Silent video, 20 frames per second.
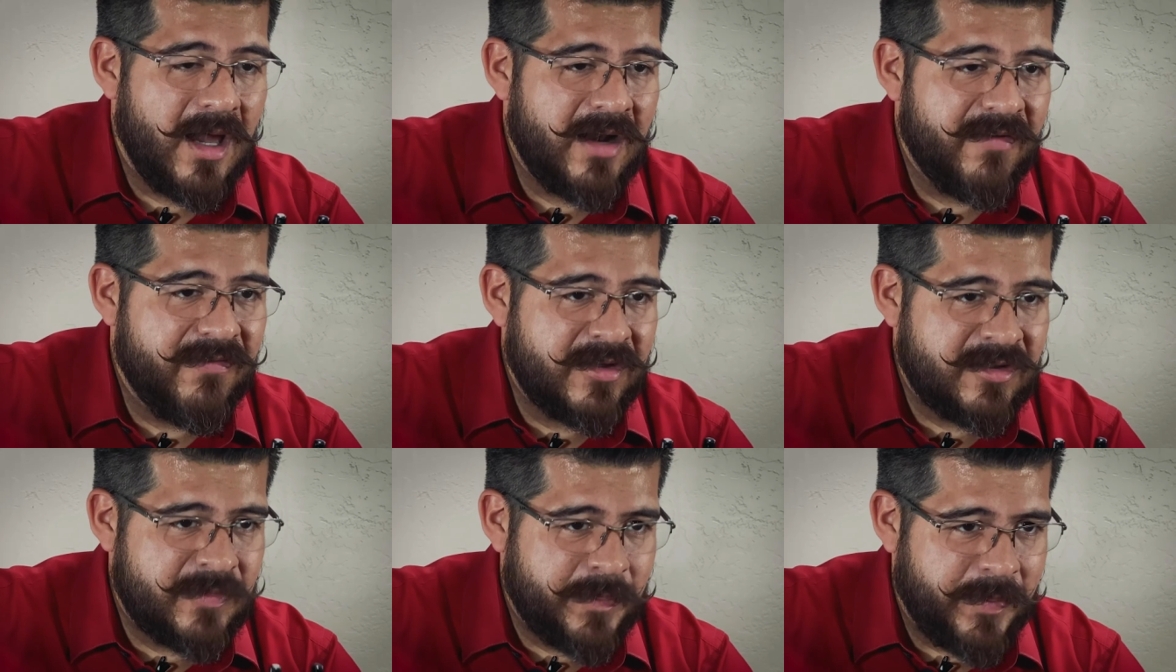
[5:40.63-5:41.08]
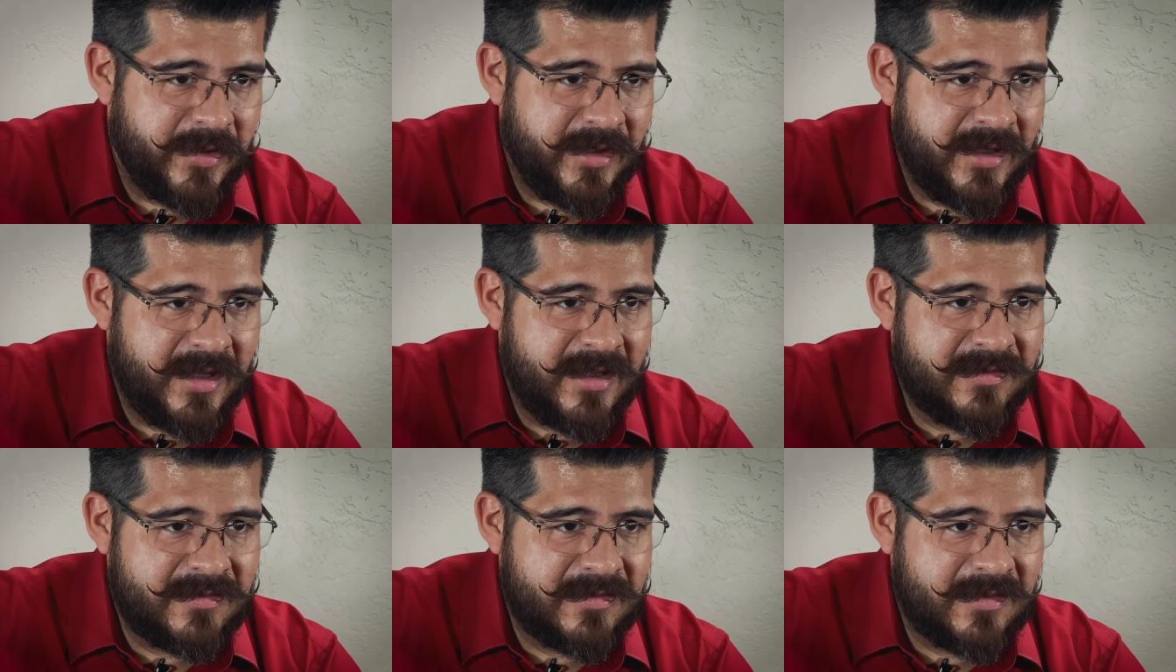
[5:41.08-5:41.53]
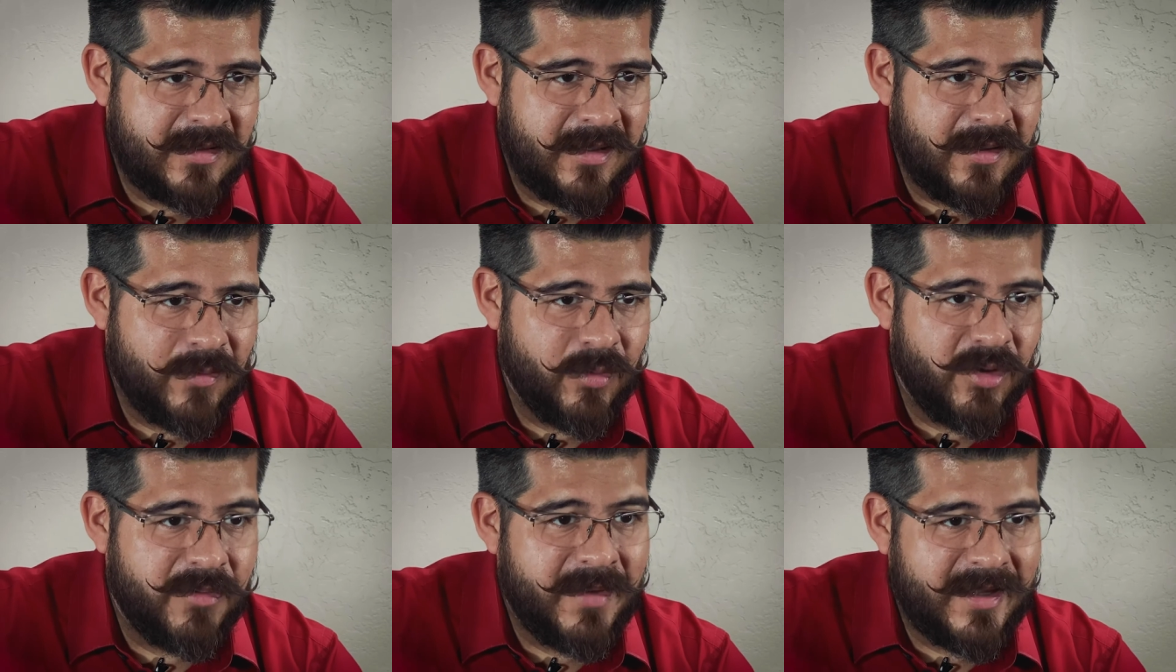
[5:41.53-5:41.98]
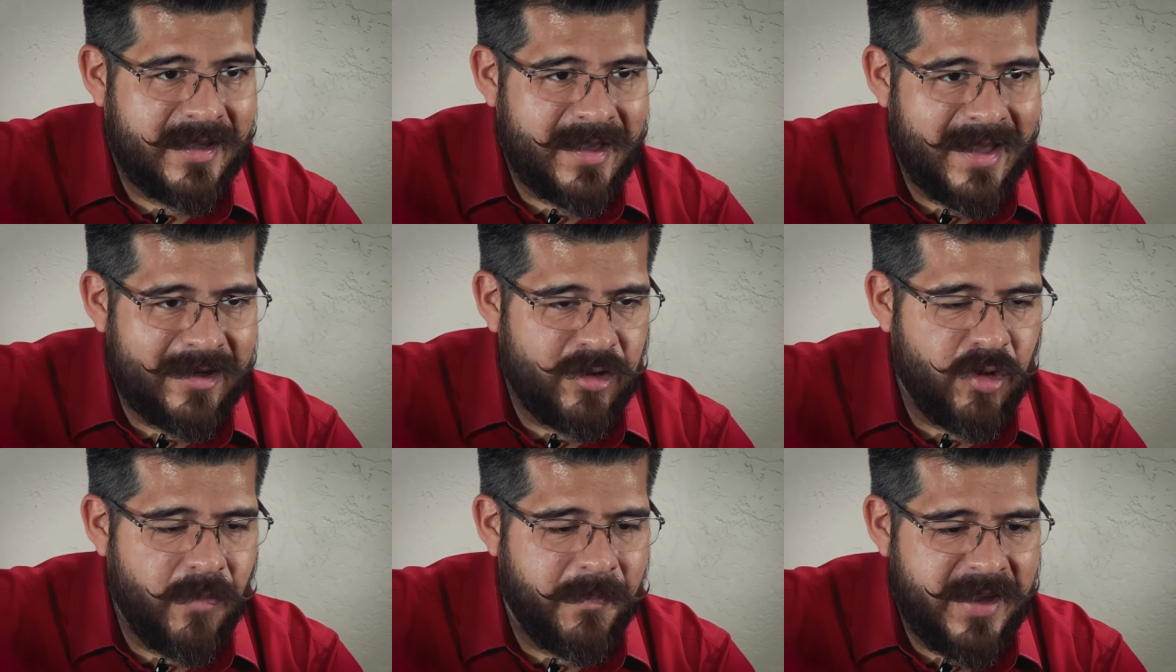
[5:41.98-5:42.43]
of experience with
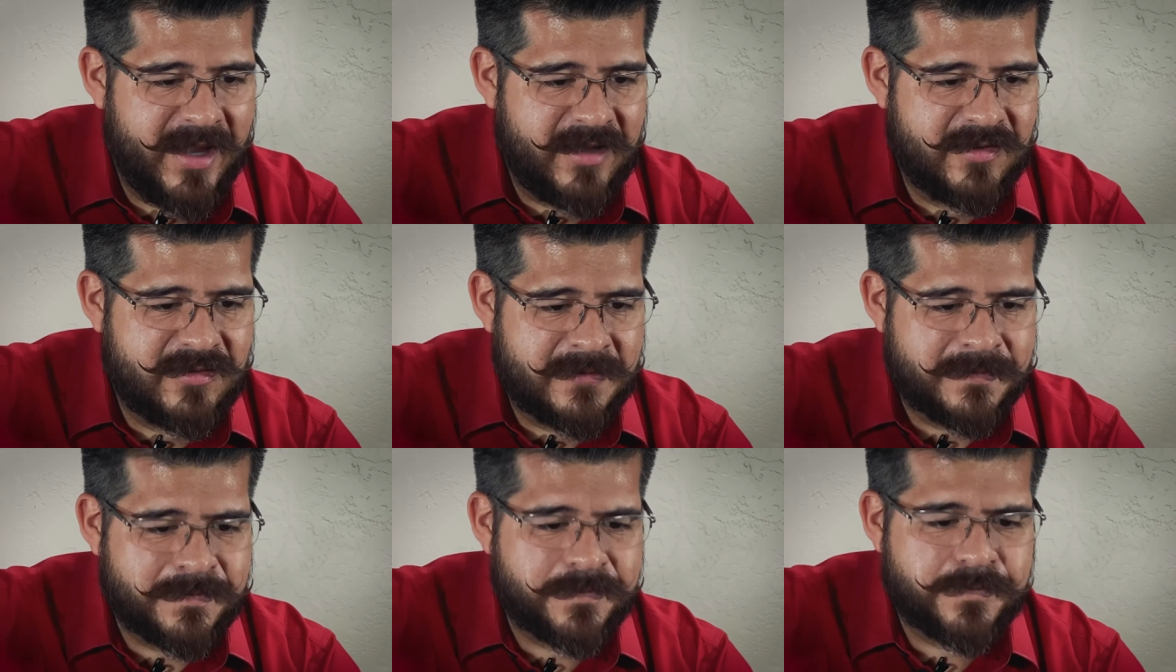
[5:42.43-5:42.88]
mechanical pegs.